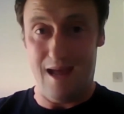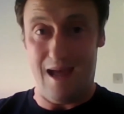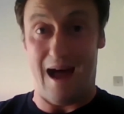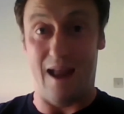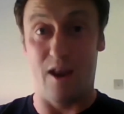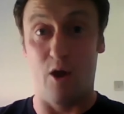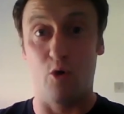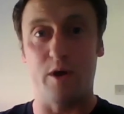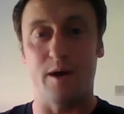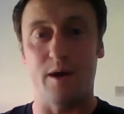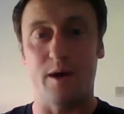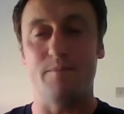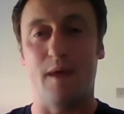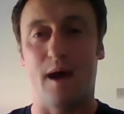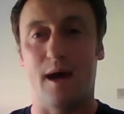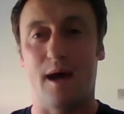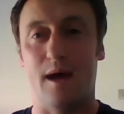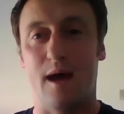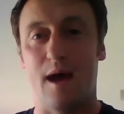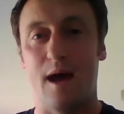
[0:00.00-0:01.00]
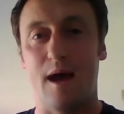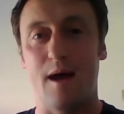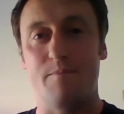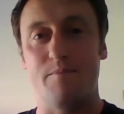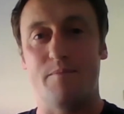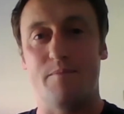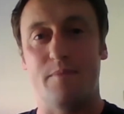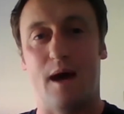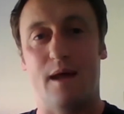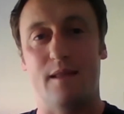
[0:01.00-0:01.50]
and own it,
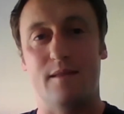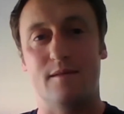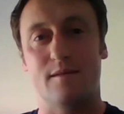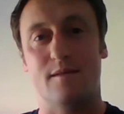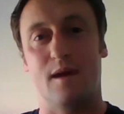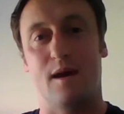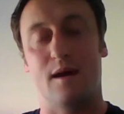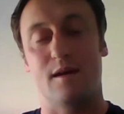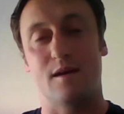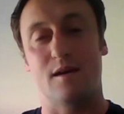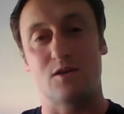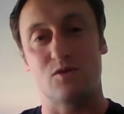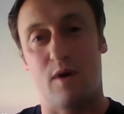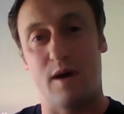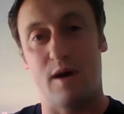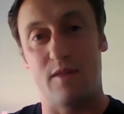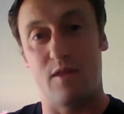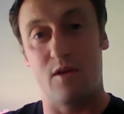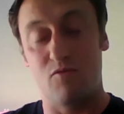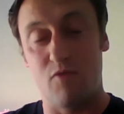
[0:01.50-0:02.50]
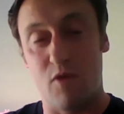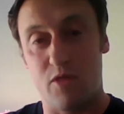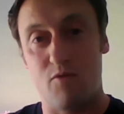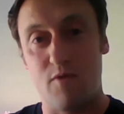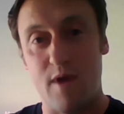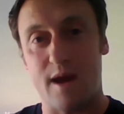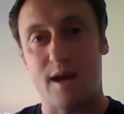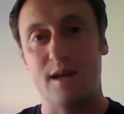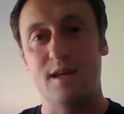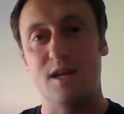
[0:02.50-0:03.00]
and as well, the
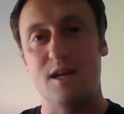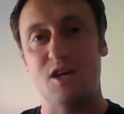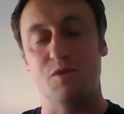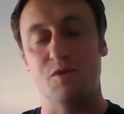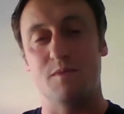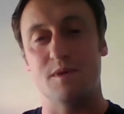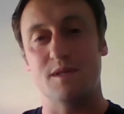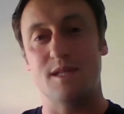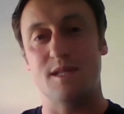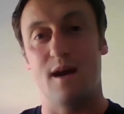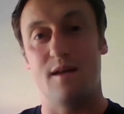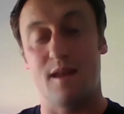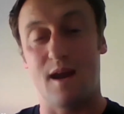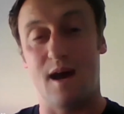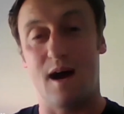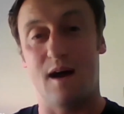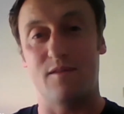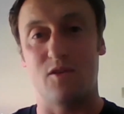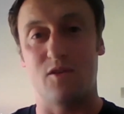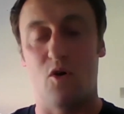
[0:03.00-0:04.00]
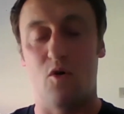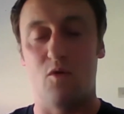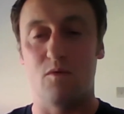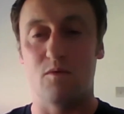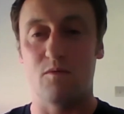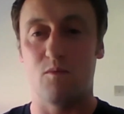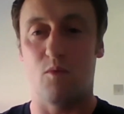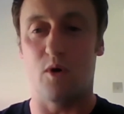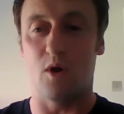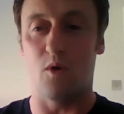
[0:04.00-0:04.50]
recognition was there, and then I had to
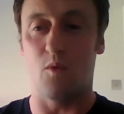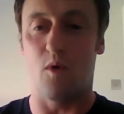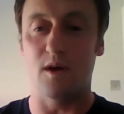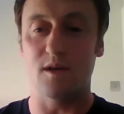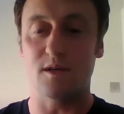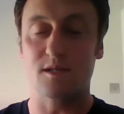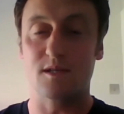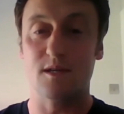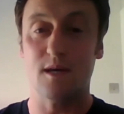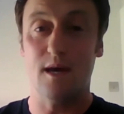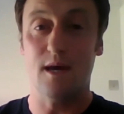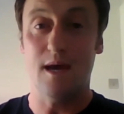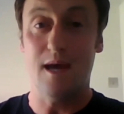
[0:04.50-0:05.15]
own what it was,